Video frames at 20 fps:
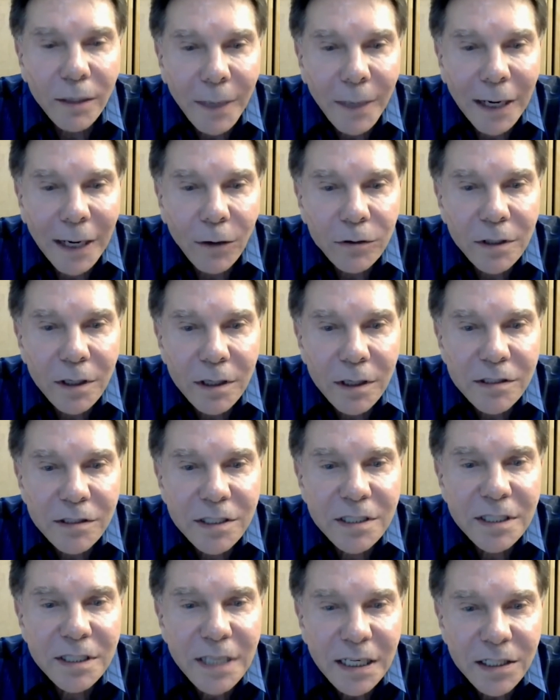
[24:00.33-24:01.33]
about the
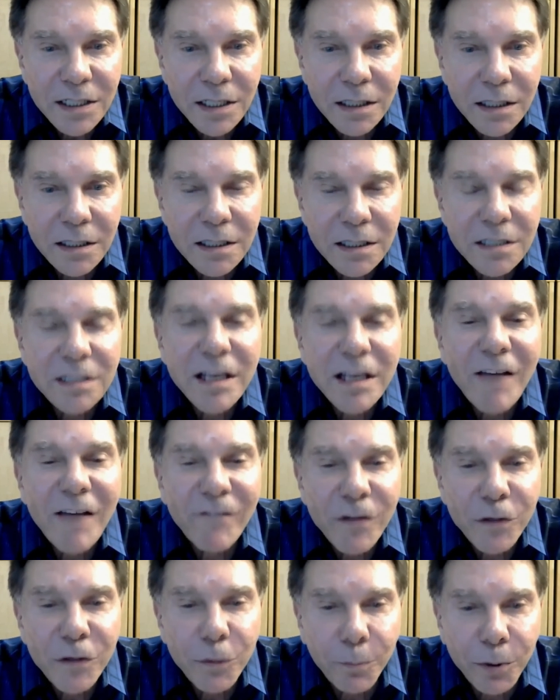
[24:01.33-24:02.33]

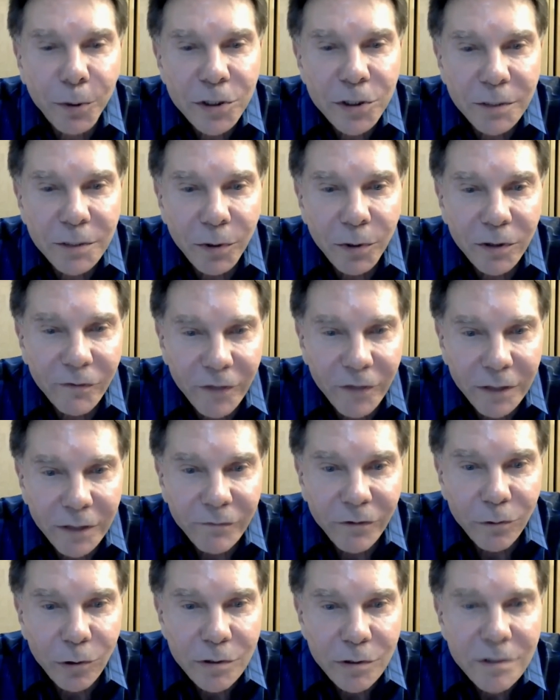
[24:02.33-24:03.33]
7th principle of
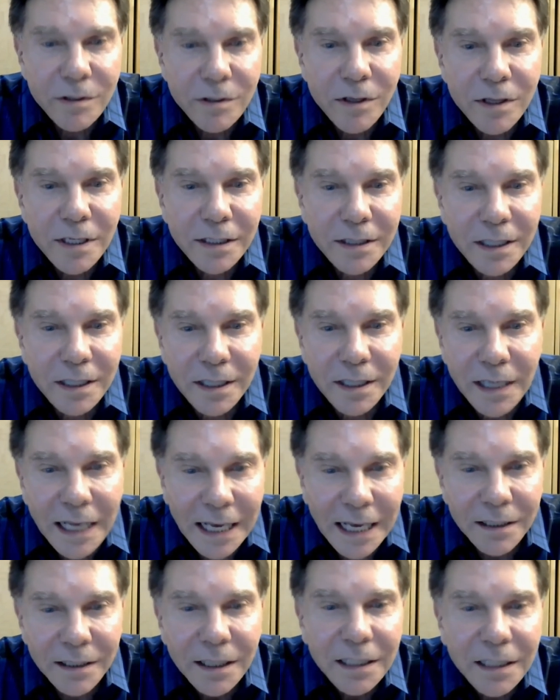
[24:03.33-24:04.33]
influence, the thing that
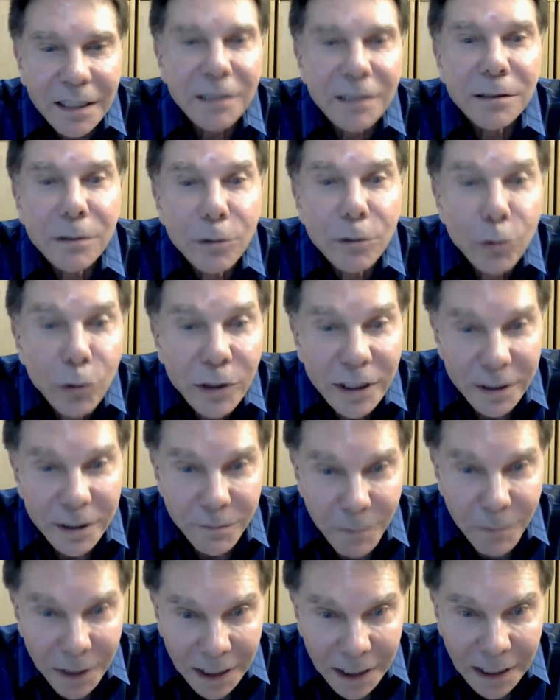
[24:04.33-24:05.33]
had
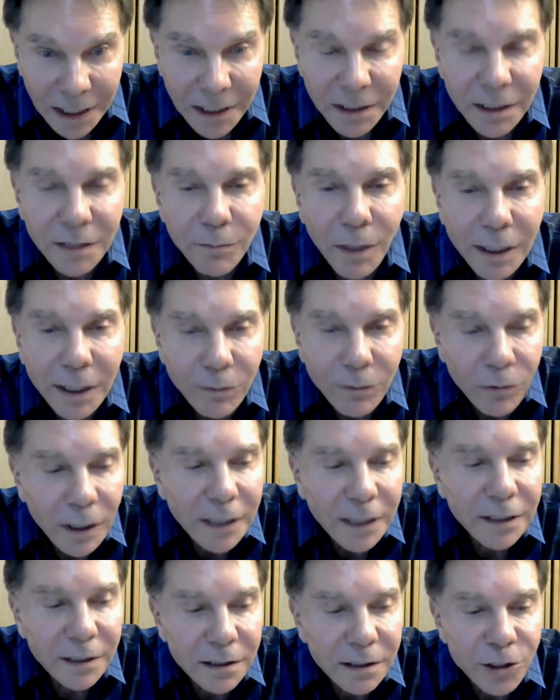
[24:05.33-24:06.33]
eluded me in my
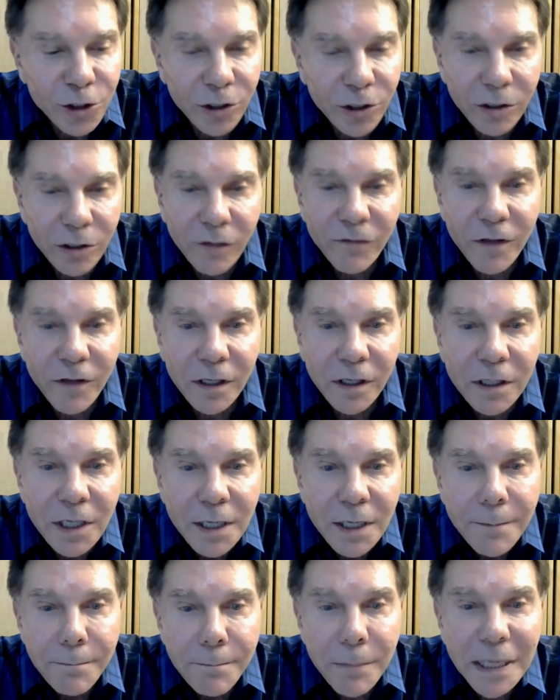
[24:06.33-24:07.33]
recognition of the
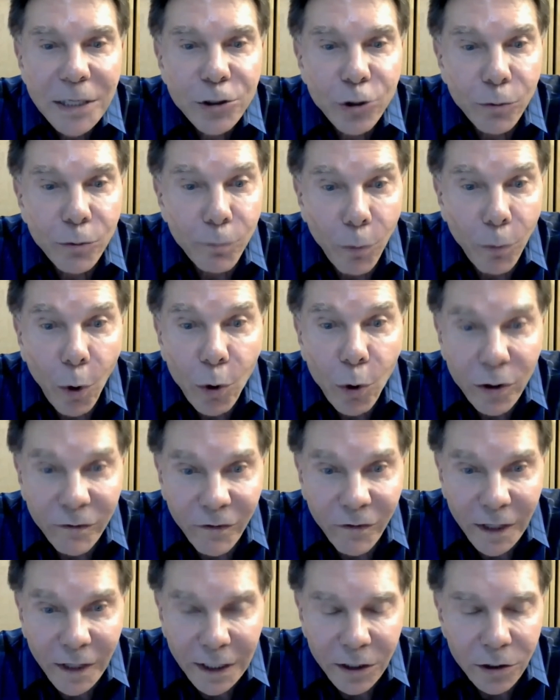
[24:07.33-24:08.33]
major
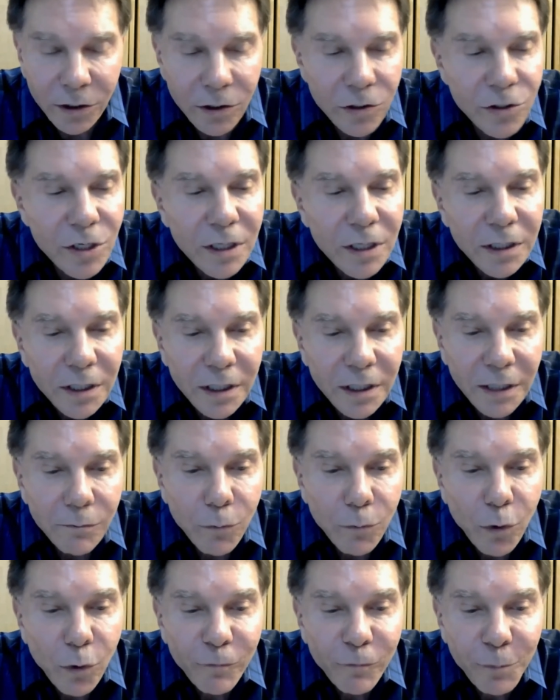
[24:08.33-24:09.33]
motivators that
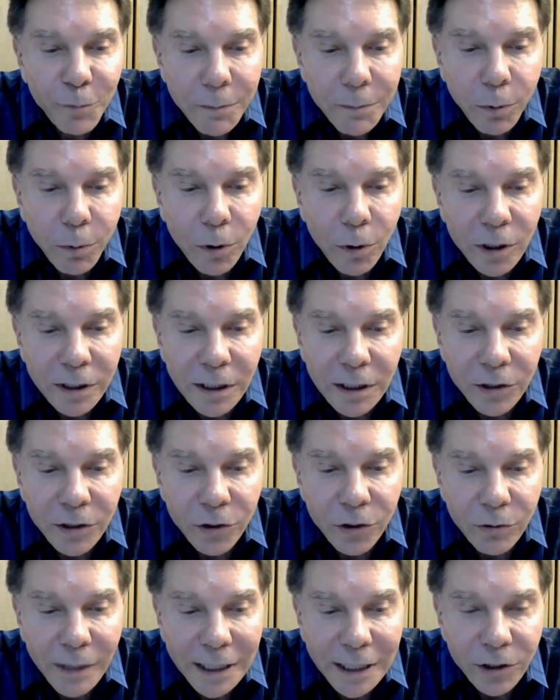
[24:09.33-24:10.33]
move people in our
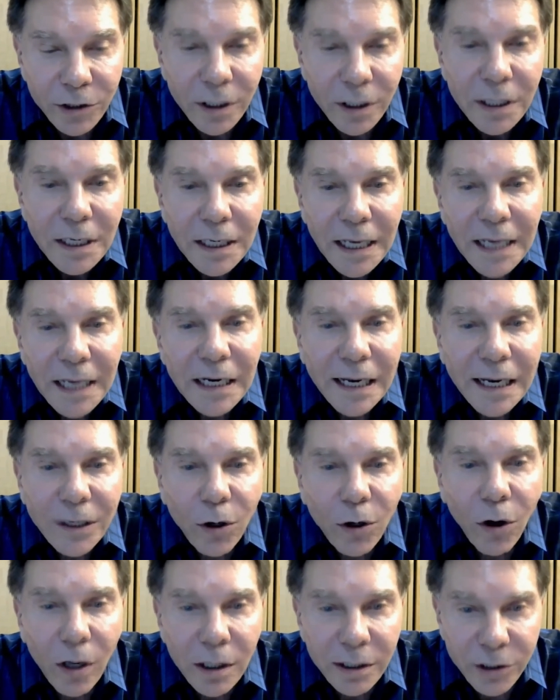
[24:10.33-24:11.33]
direction. And I
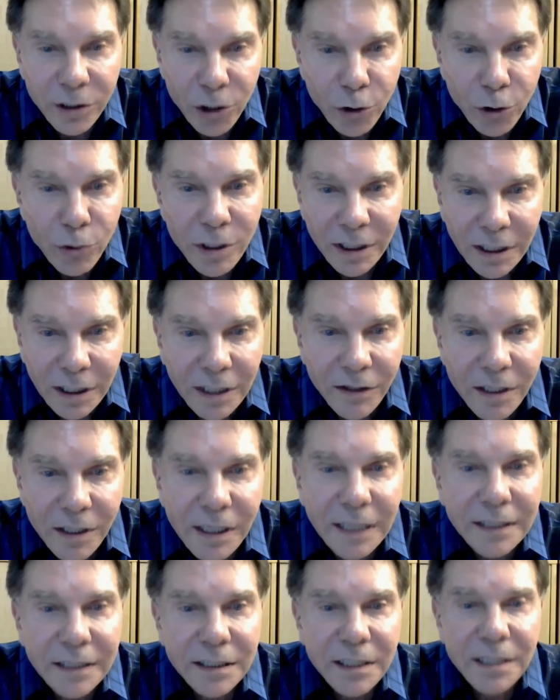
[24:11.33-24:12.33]
call it unity, the
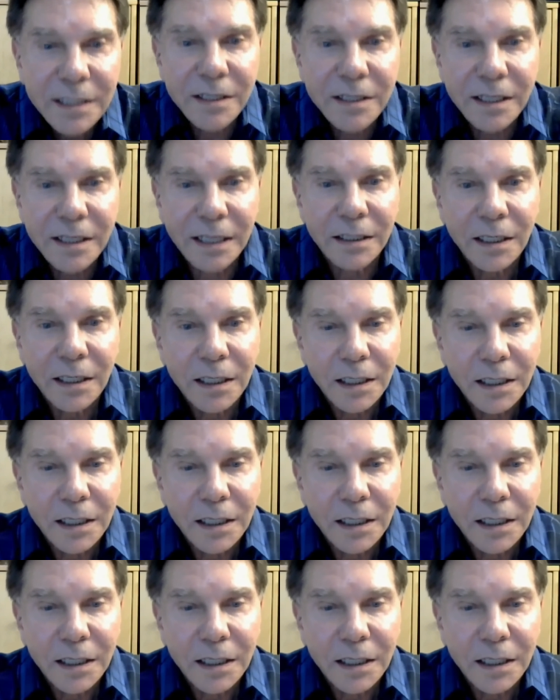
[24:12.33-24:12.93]
idea that